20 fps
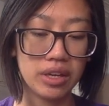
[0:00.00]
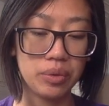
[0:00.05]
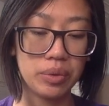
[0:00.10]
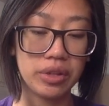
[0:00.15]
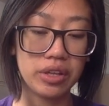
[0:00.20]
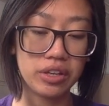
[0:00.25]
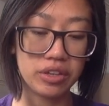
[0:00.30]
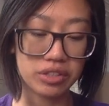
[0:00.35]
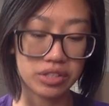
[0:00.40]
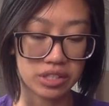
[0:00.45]

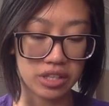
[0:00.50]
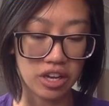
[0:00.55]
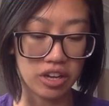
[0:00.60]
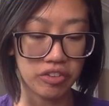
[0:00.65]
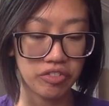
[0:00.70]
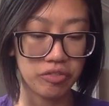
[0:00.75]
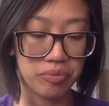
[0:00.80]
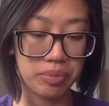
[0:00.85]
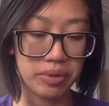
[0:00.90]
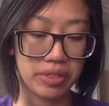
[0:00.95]
within
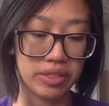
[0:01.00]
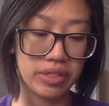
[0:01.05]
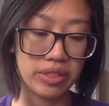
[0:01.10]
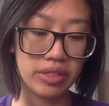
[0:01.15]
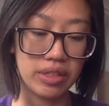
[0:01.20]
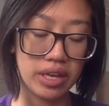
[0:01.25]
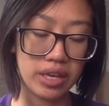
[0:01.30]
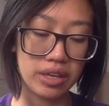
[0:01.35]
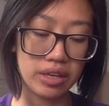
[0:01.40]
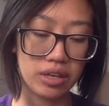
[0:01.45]
yourself, but
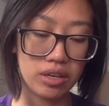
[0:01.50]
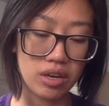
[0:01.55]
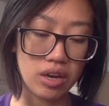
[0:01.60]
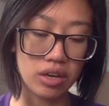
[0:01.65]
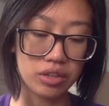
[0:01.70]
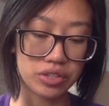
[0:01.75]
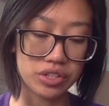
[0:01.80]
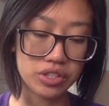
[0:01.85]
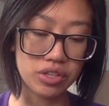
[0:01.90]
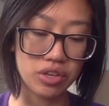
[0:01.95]
then
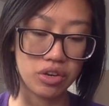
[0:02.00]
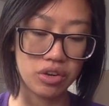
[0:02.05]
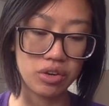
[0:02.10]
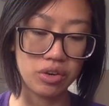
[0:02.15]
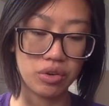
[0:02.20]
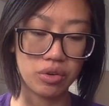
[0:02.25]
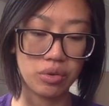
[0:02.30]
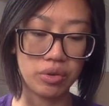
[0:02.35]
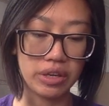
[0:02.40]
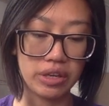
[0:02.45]

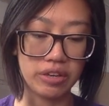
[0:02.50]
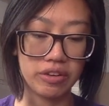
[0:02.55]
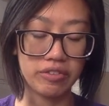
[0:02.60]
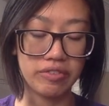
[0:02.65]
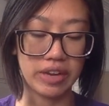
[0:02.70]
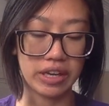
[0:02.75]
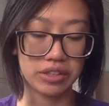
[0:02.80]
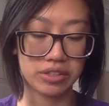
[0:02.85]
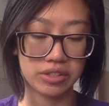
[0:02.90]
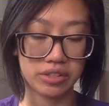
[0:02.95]
also it
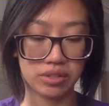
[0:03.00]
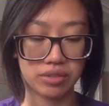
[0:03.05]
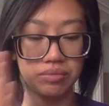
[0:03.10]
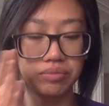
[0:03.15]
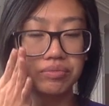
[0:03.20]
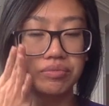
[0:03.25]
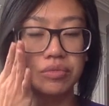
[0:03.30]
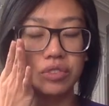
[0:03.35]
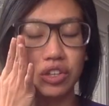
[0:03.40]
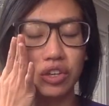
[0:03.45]
affects
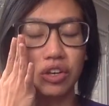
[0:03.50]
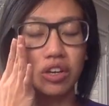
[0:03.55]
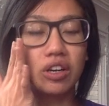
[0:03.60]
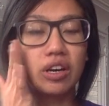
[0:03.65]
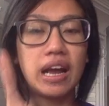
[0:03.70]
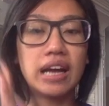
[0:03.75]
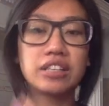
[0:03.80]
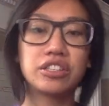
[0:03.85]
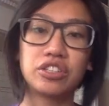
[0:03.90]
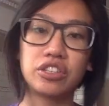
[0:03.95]

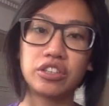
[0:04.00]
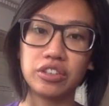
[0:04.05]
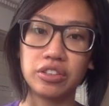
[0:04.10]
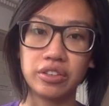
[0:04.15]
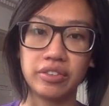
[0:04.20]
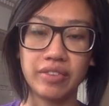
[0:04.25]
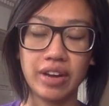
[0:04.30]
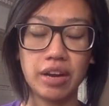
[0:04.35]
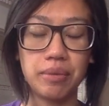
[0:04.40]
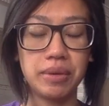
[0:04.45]
your
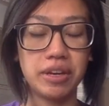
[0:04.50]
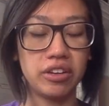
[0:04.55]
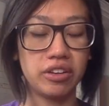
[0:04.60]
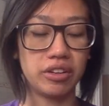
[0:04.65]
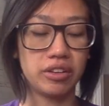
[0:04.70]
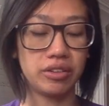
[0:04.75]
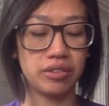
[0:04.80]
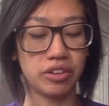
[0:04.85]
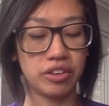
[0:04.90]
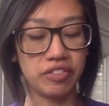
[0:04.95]
external environment,
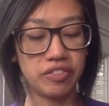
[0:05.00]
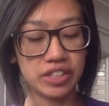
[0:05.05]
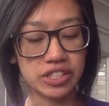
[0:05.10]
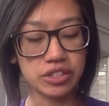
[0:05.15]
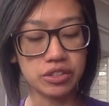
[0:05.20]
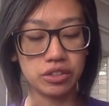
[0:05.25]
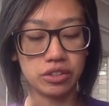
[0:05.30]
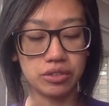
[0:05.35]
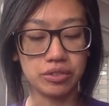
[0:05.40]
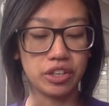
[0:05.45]
your
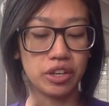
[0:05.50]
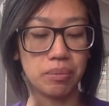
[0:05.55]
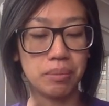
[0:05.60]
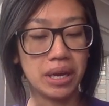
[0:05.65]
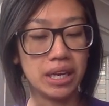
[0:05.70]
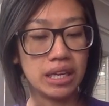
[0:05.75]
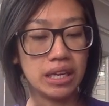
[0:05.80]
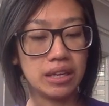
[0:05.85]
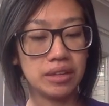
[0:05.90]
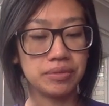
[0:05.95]
physical, your
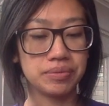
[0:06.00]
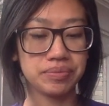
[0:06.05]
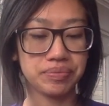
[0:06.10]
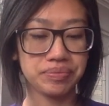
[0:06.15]
money.